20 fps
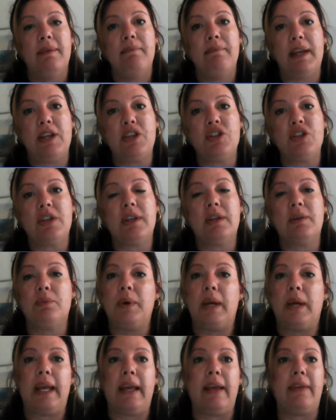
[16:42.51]
measured and
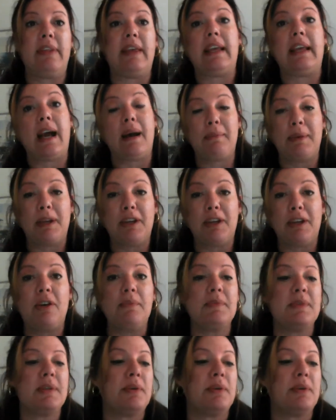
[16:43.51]
where they're coming from.